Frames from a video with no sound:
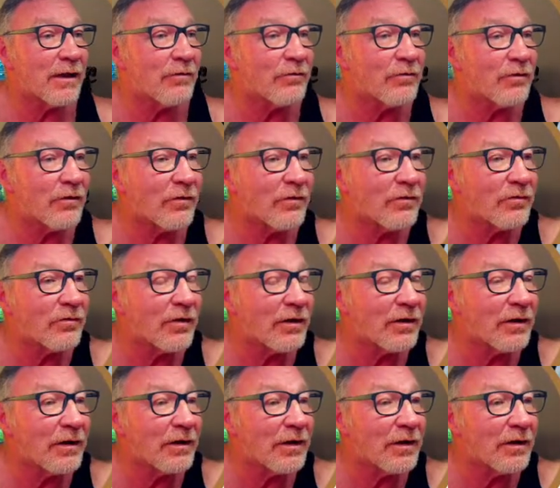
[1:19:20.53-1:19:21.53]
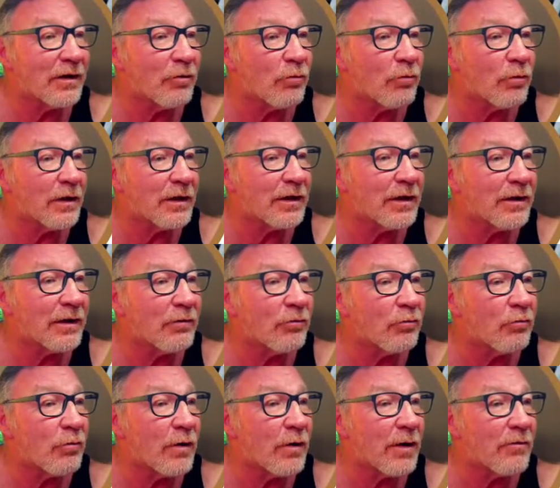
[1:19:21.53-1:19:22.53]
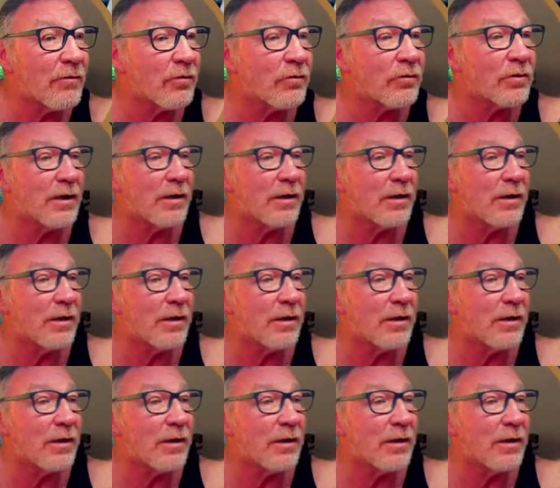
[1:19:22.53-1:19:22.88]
of the sunny weekend weather. Keep